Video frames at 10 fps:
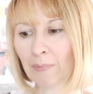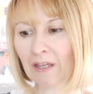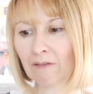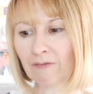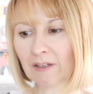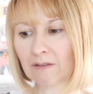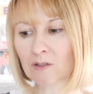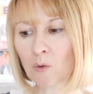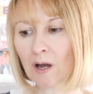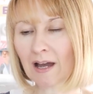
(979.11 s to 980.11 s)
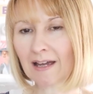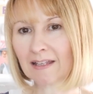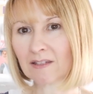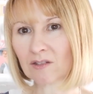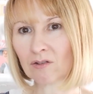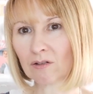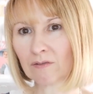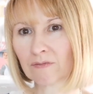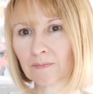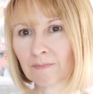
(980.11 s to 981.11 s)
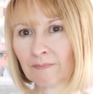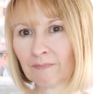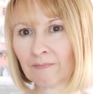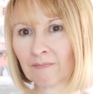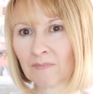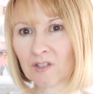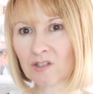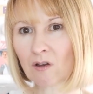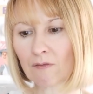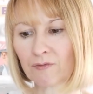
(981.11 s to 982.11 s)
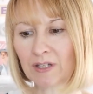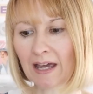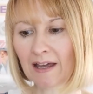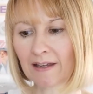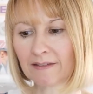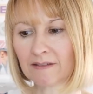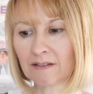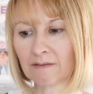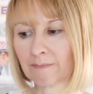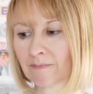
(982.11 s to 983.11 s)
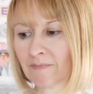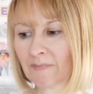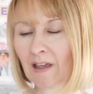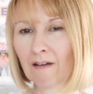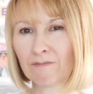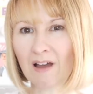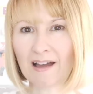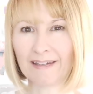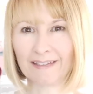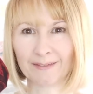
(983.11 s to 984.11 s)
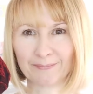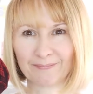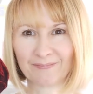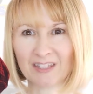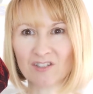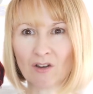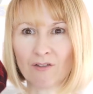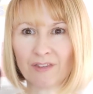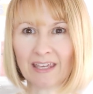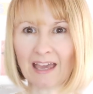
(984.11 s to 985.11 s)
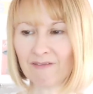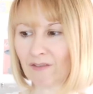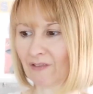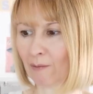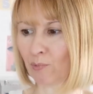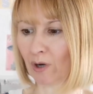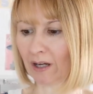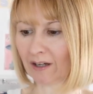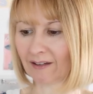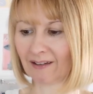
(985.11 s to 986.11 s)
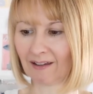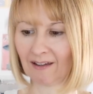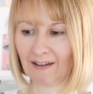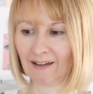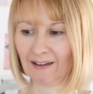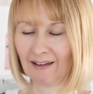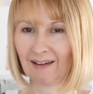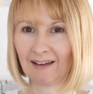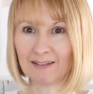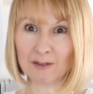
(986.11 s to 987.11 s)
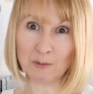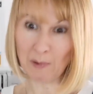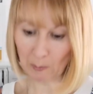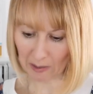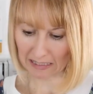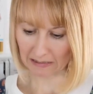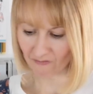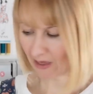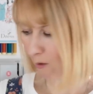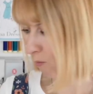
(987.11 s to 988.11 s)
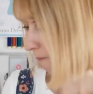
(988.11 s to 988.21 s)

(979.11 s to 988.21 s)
but it feels quite sort of soft and fine. It's not a thick, heavy fabric. So it's a big piece of that